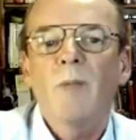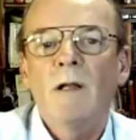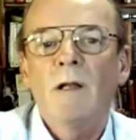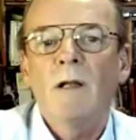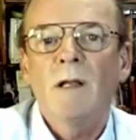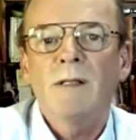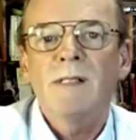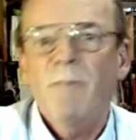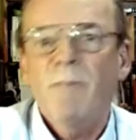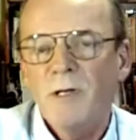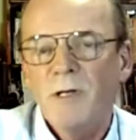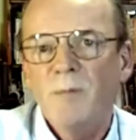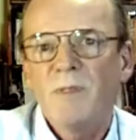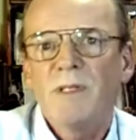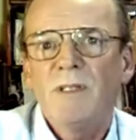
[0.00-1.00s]
Some
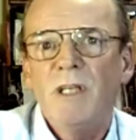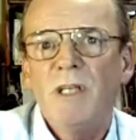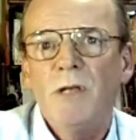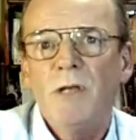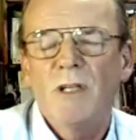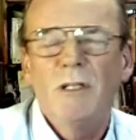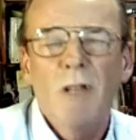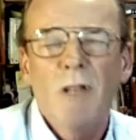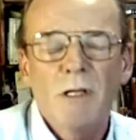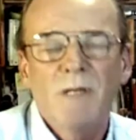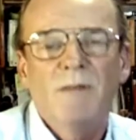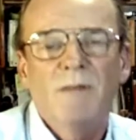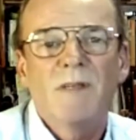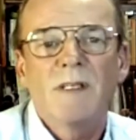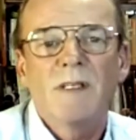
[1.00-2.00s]
firms use a lot of
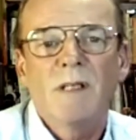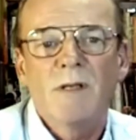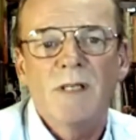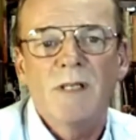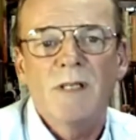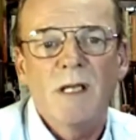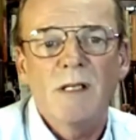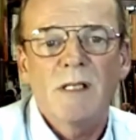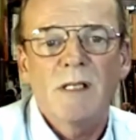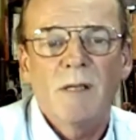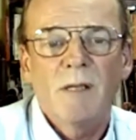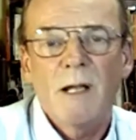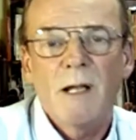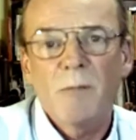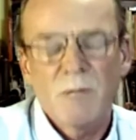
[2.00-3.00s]
associates. I mean, up
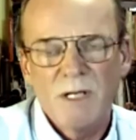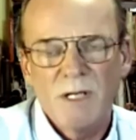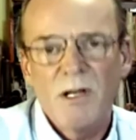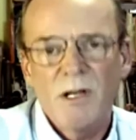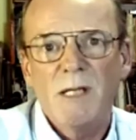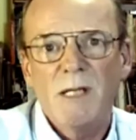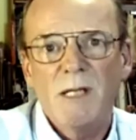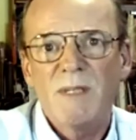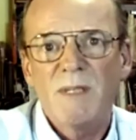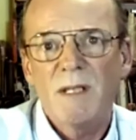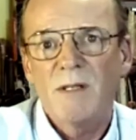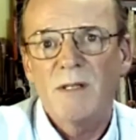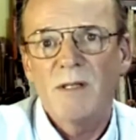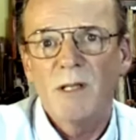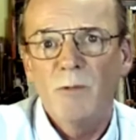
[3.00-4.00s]
to 90% of the
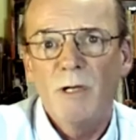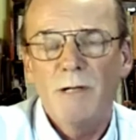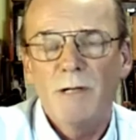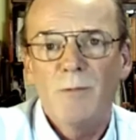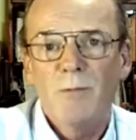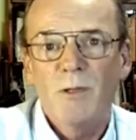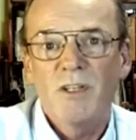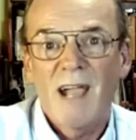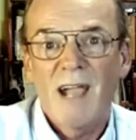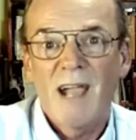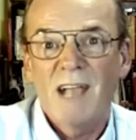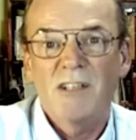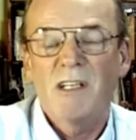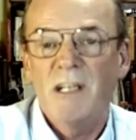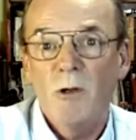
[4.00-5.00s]
workforce are actually
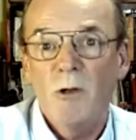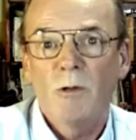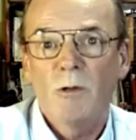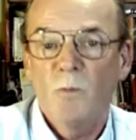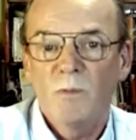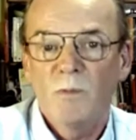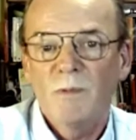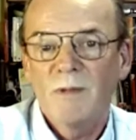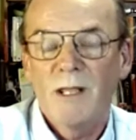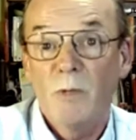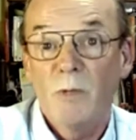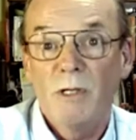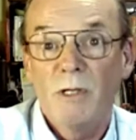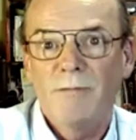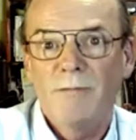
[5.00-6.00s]
not their
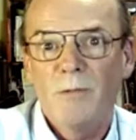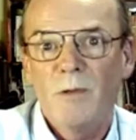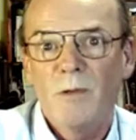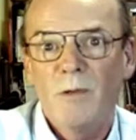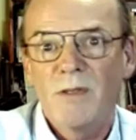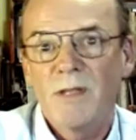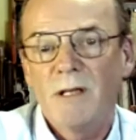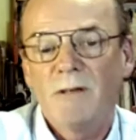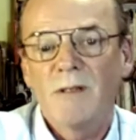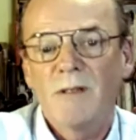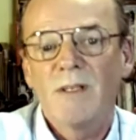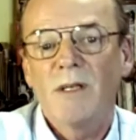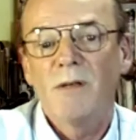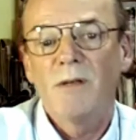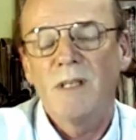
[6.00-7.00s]
workforce, they're
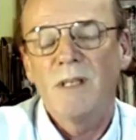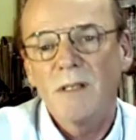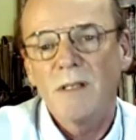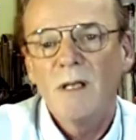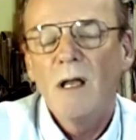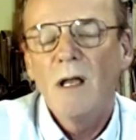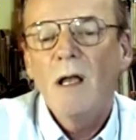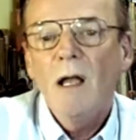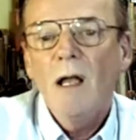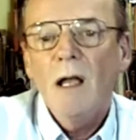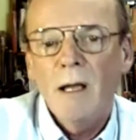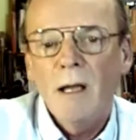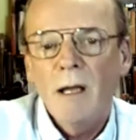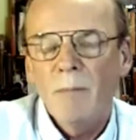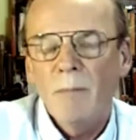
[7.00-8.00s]
associates.
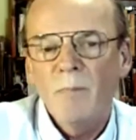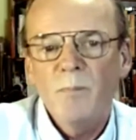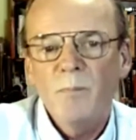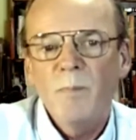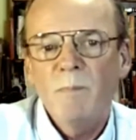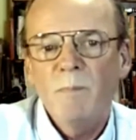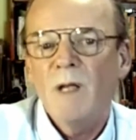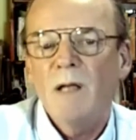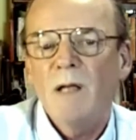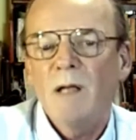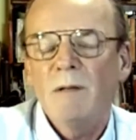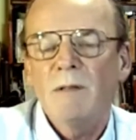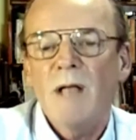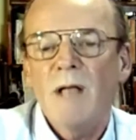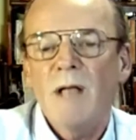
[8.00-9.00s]

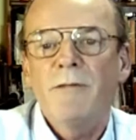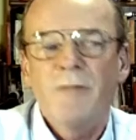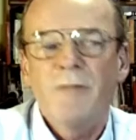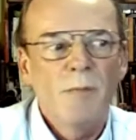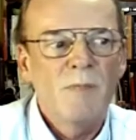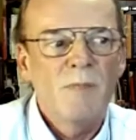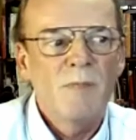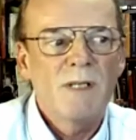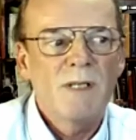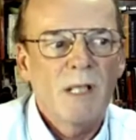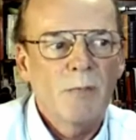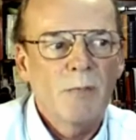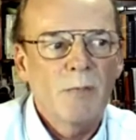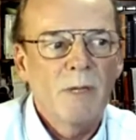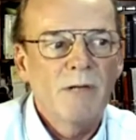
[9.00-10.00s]
Other firms, it's the other way
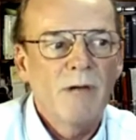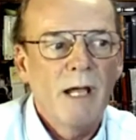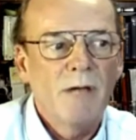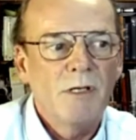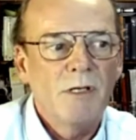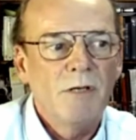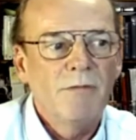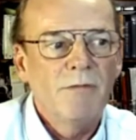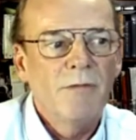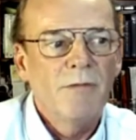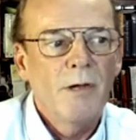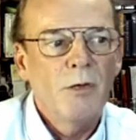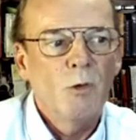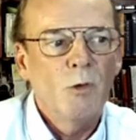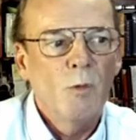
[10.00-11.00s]
around, and you find
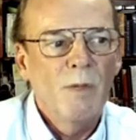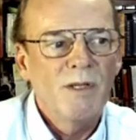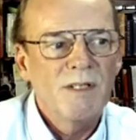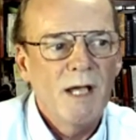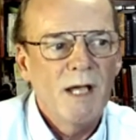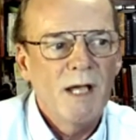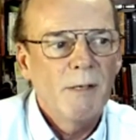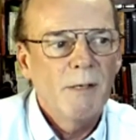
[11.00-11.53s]
almost none.